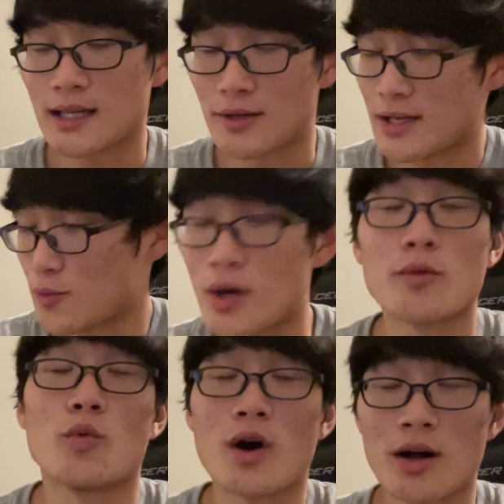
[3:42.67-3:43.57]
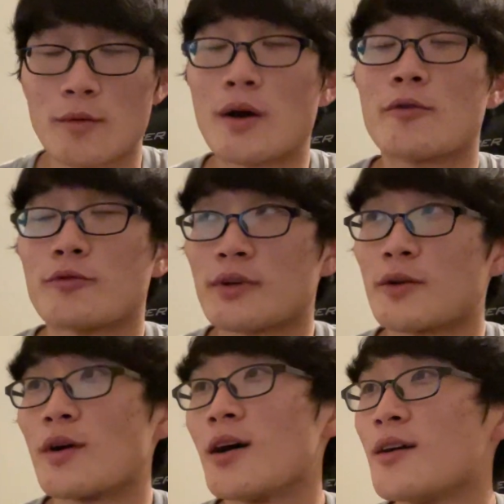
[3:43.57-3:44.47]
it went well. It went really
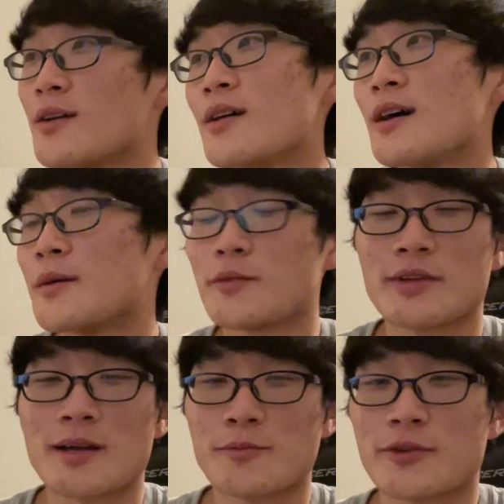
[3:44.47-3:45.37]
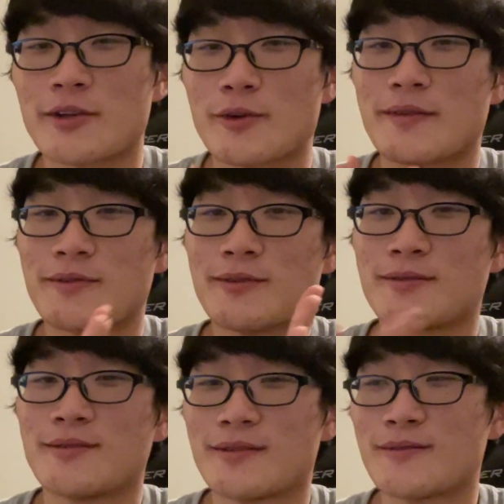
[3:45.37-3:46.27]
well. I'm really grateful
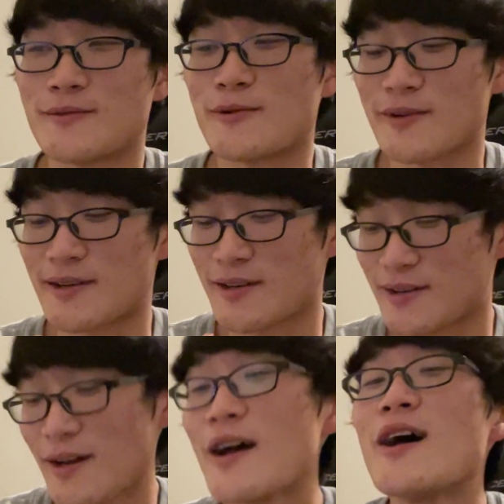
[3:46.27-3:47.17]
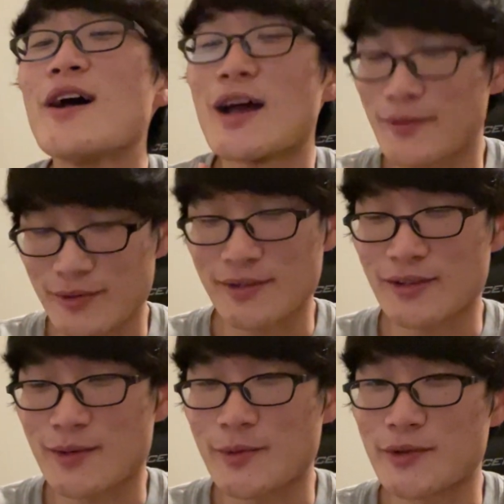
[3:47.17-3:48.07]
for everyone in the
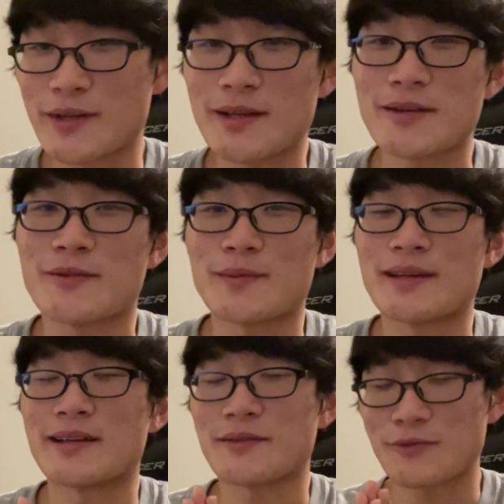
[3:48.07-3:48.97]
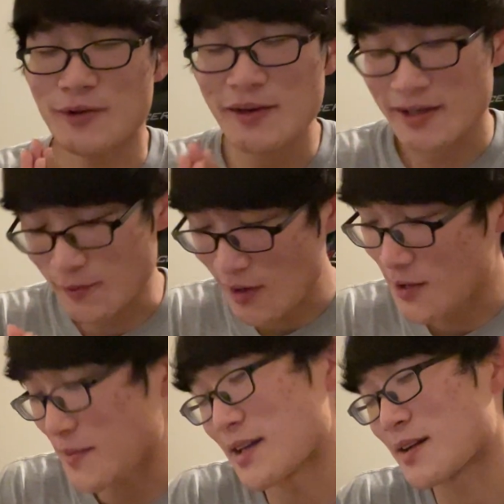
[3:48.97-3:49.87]
community for being very
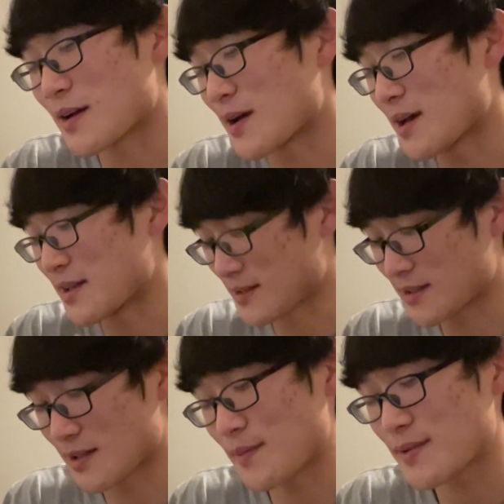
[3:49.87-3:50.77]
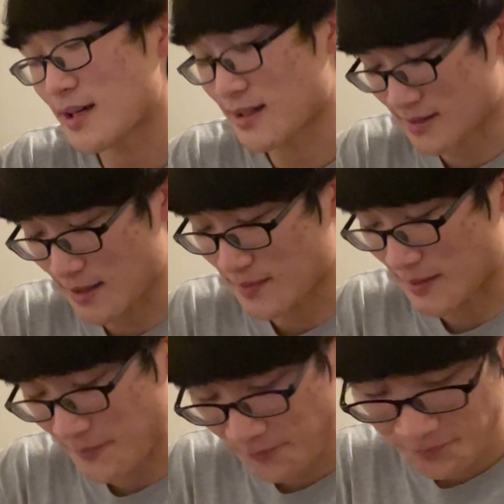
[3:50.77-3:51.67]
welcoming and
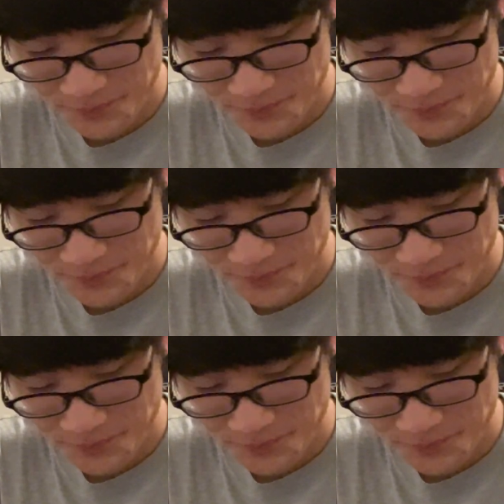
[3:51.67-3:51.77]
accepting.